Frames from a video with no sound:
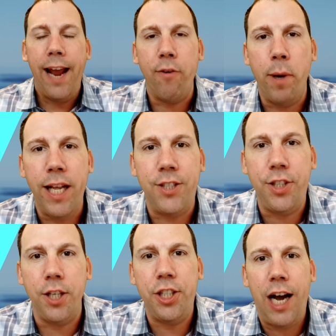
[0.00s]
Hey everybody, it's
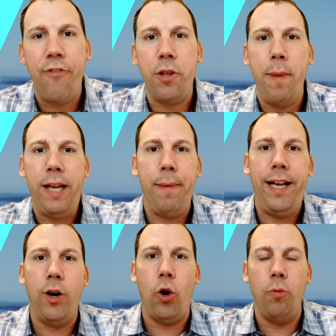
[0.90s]
Doug Schauf with the Make Maine
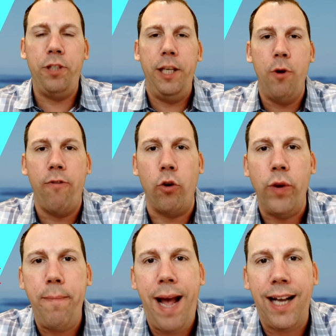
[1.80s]
Your Home team over at
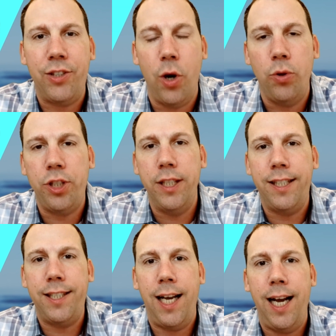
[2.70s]
Remax
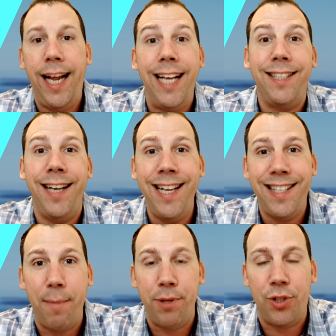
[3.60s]
Oceanside. Hey, in today's
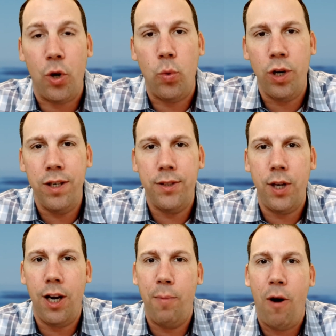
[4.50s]
episode, we're going to
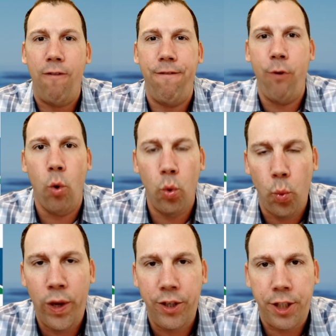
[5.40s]
talk about Fort
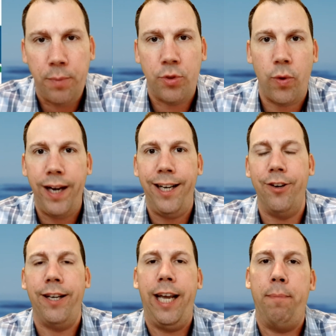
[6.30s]
Williams right here
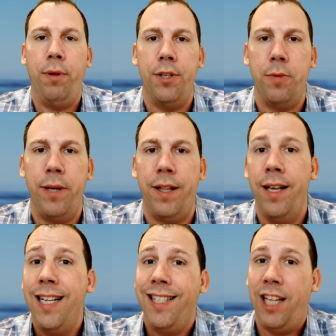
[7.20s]
in Cape Elizabeth.
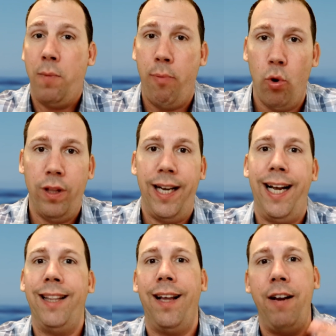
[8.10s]
It's got the Portland
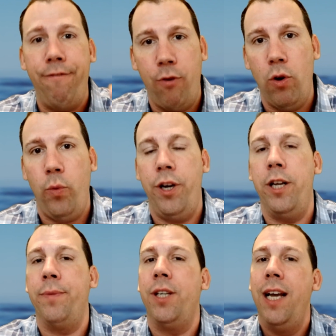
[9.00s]
headlight, Fort
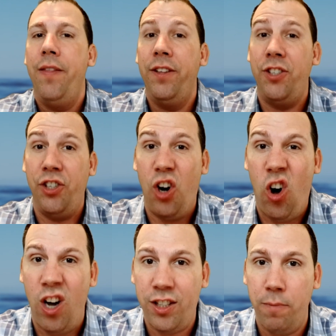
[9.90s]
Williams. This is an
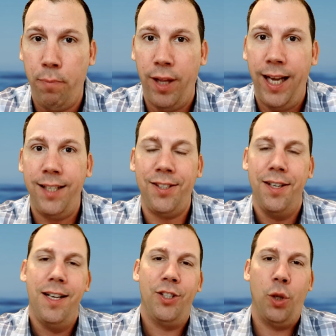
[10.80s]
awesome place,
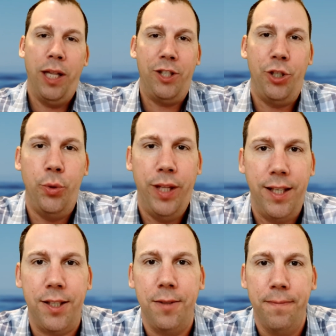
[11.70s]
so let's do
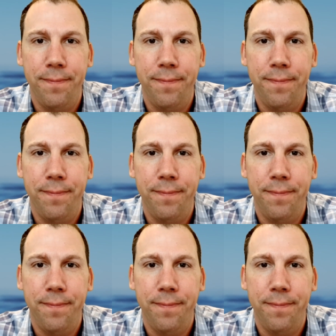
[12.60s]
this.